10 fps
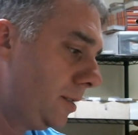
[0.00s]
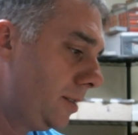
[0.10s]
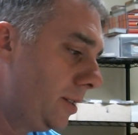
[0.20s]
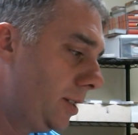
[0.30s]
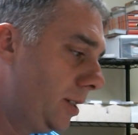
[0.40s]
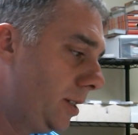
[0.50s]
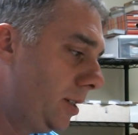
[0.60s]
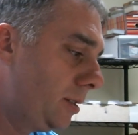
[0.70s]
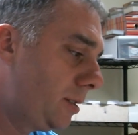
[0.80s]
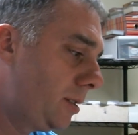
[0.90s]

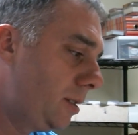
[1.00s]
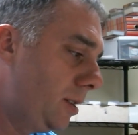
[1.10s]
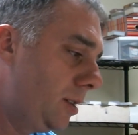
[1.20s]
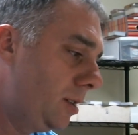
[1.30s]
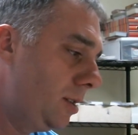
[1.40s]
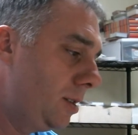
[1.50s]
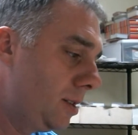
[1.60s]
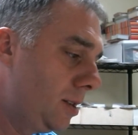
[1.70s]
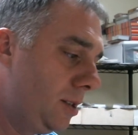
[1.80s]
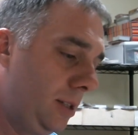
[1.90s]
Alright.
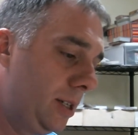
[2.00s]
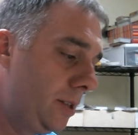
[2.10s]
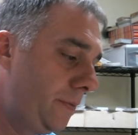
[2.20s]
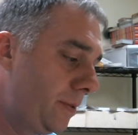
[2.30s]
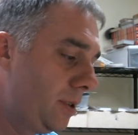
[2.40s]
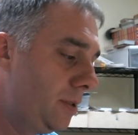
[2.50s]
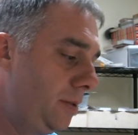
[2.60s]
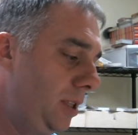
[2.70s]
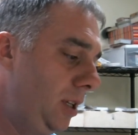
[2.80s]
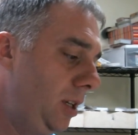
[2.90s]
Got a letter
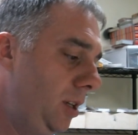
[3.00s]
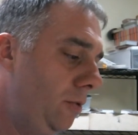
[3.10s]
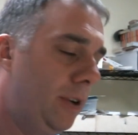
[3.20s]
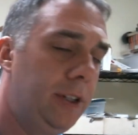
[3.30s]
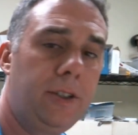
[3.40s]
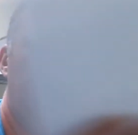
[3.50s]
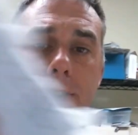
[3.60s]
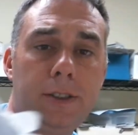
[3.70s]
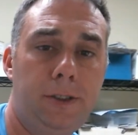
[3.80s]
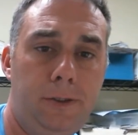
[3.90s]
from the Red
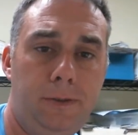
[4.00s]
Sox.